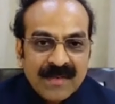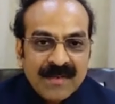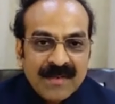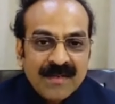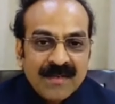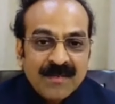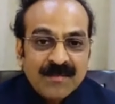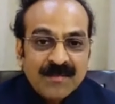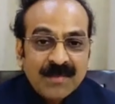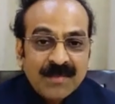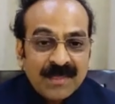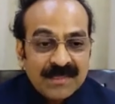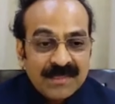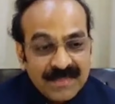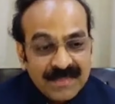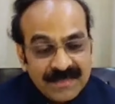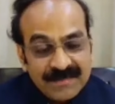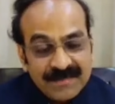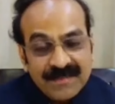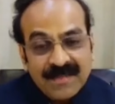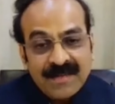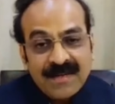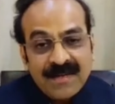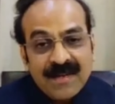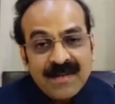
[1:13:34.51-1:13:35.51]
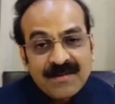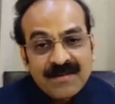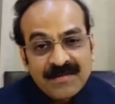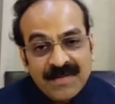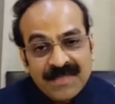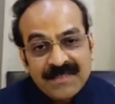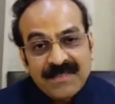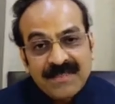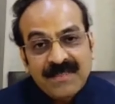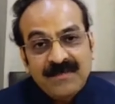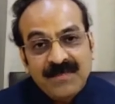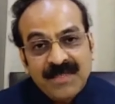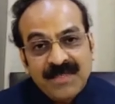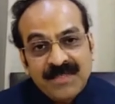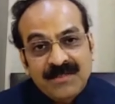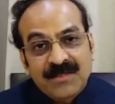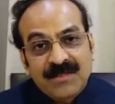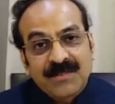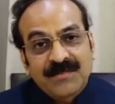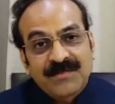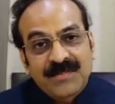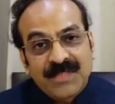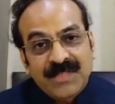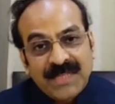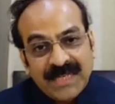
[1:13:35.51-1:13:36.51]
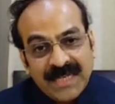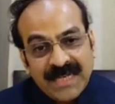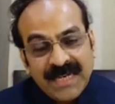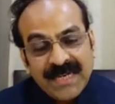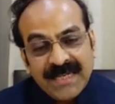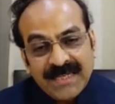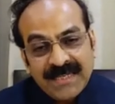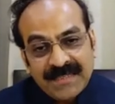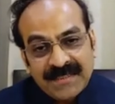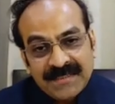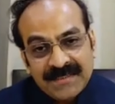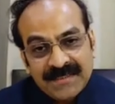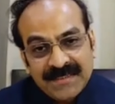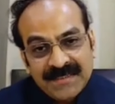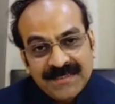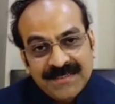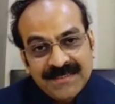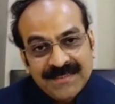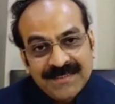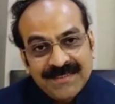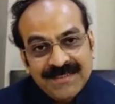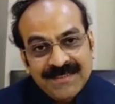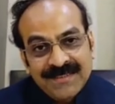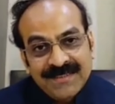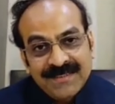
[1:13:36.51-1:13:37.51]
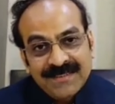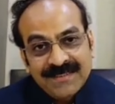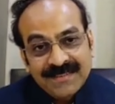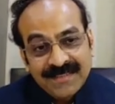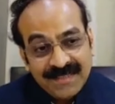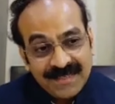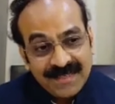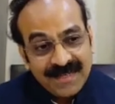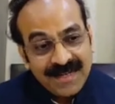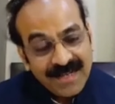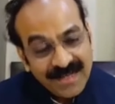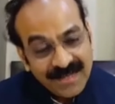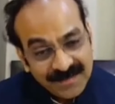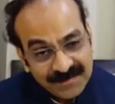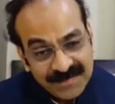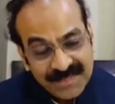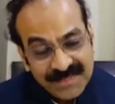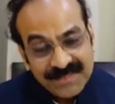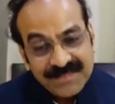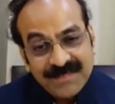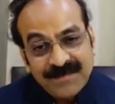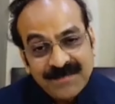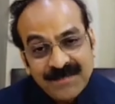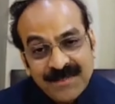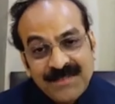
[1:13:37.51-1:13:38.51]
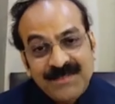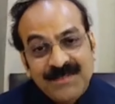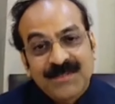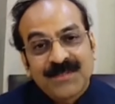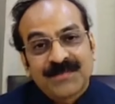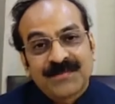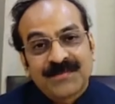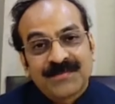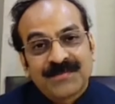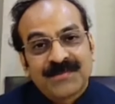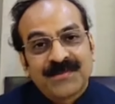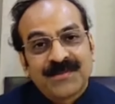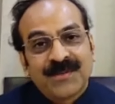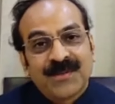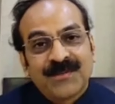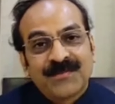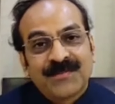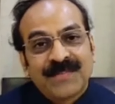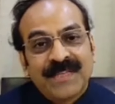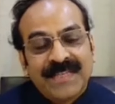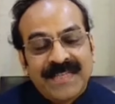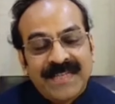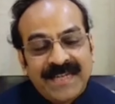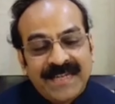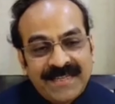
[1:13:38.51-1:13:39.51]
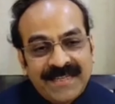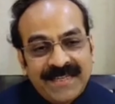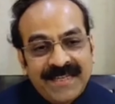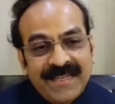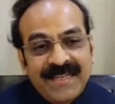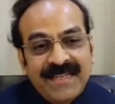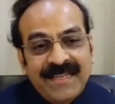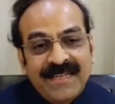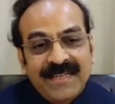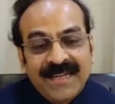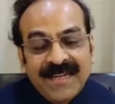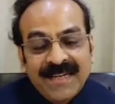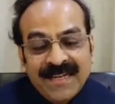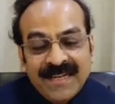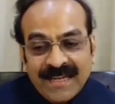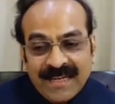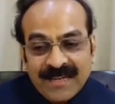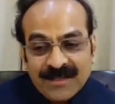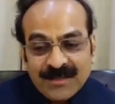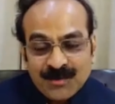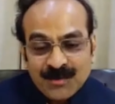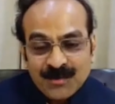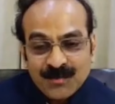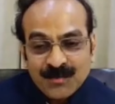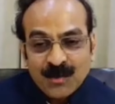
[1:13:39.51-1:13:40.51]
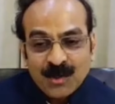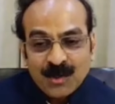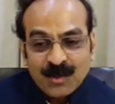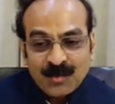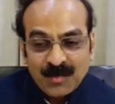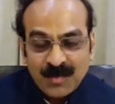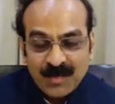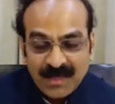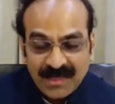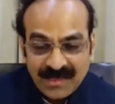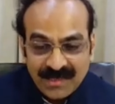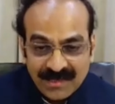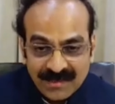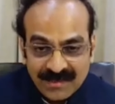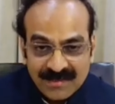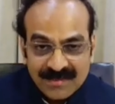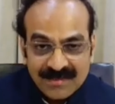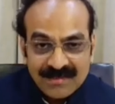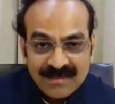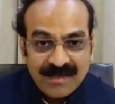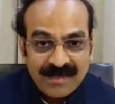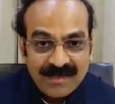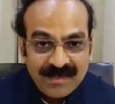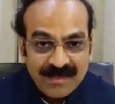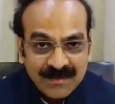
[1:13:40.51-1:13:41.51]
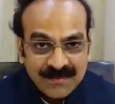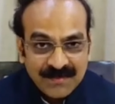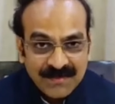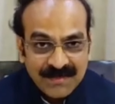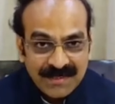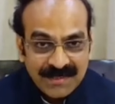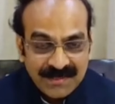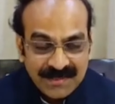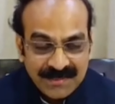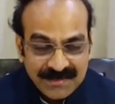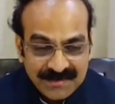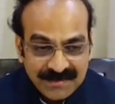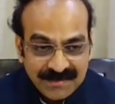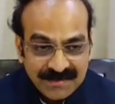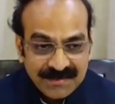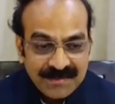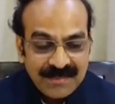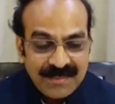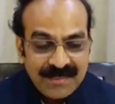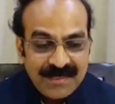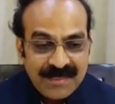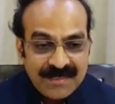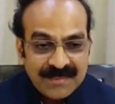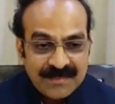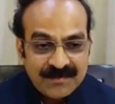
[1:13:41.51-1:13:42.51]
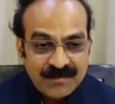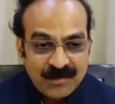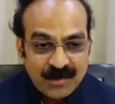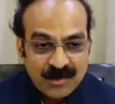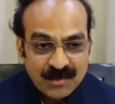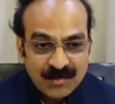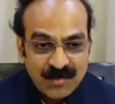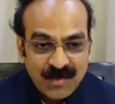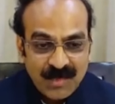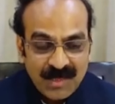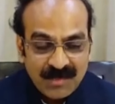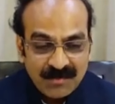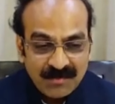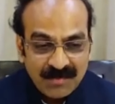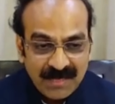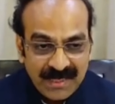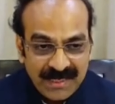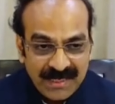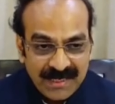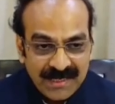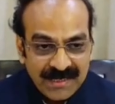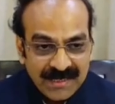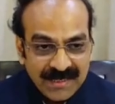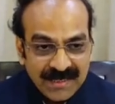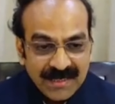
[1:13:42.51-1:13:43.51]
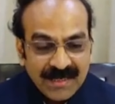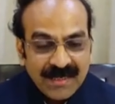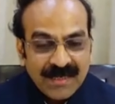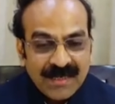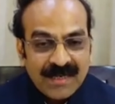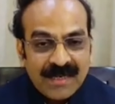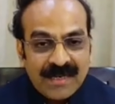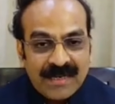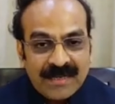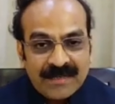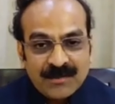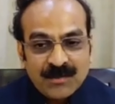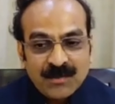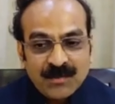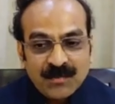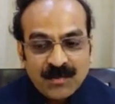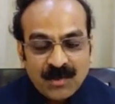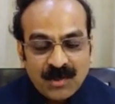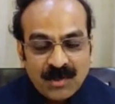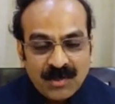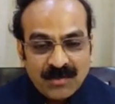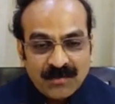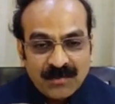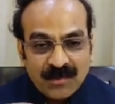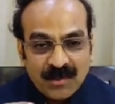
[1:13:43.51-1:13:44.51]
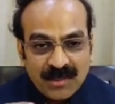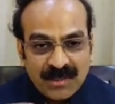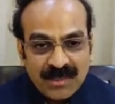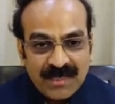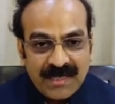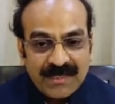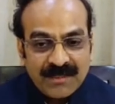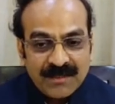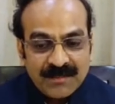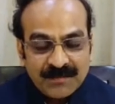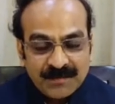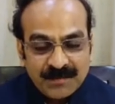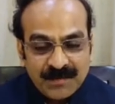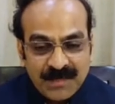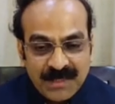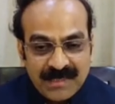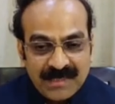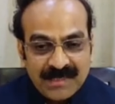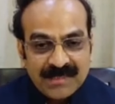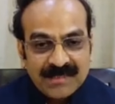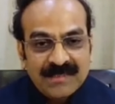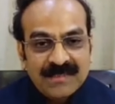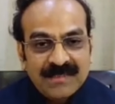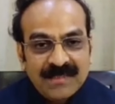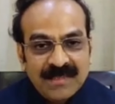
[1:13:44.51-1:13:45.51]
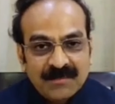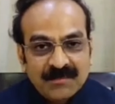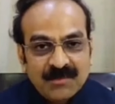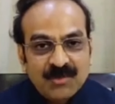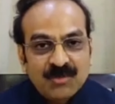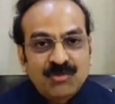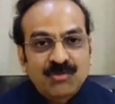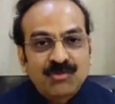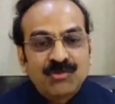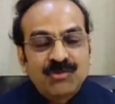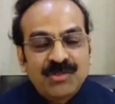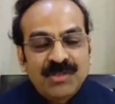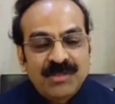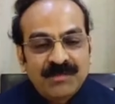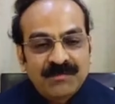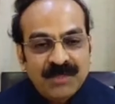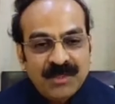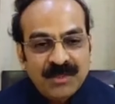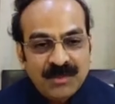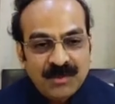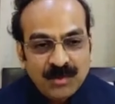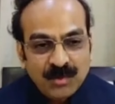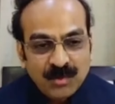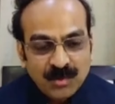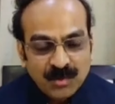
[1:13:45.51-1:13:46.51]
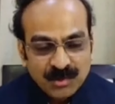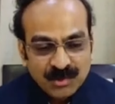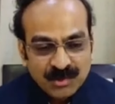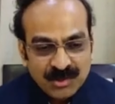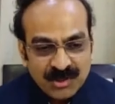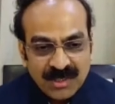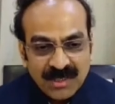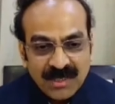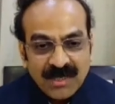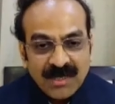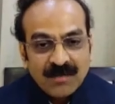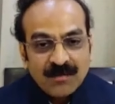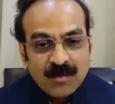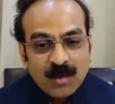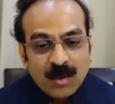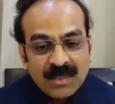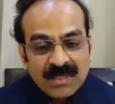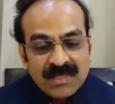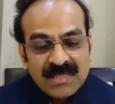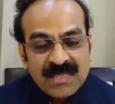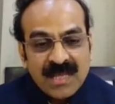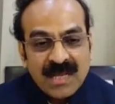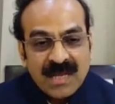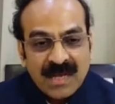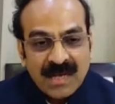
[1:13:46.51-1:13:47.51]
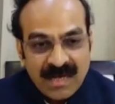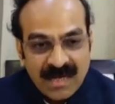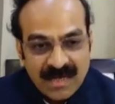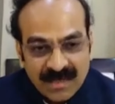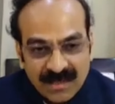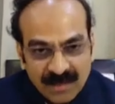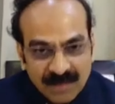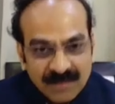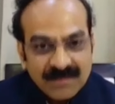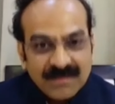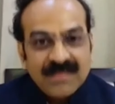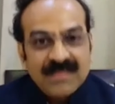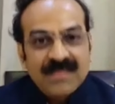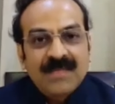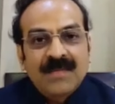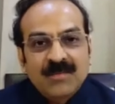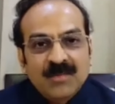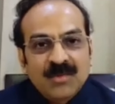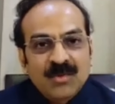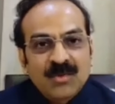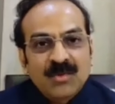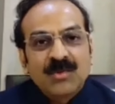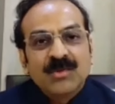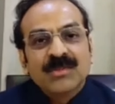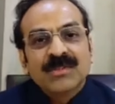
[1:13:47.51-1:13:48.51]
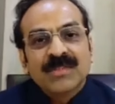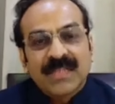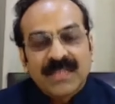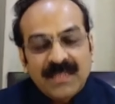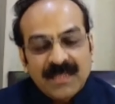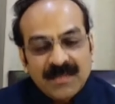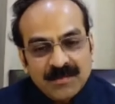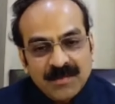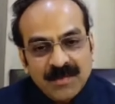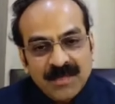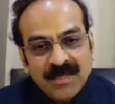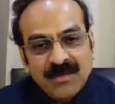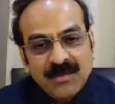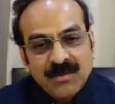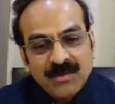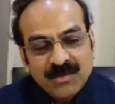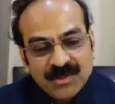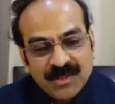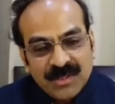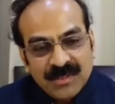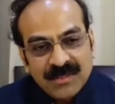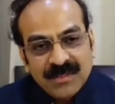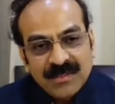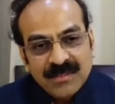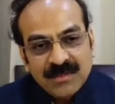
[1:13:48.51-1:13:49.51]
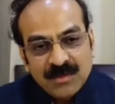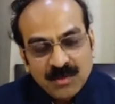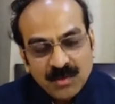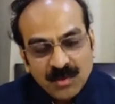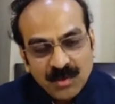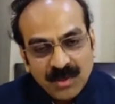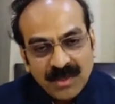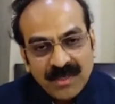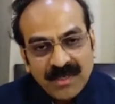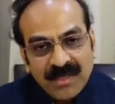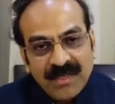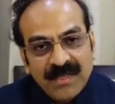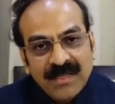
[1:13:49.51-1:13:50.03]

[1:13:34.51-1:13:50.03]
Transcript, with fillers: but then there are ways and means of checking it there are Absolutely. ways and means of, of detecting it as to what period this kind of artisanry has, was being made as to what, what kind of period the gemstones have been used what is the cut of the gemstones that is being used in this jewelry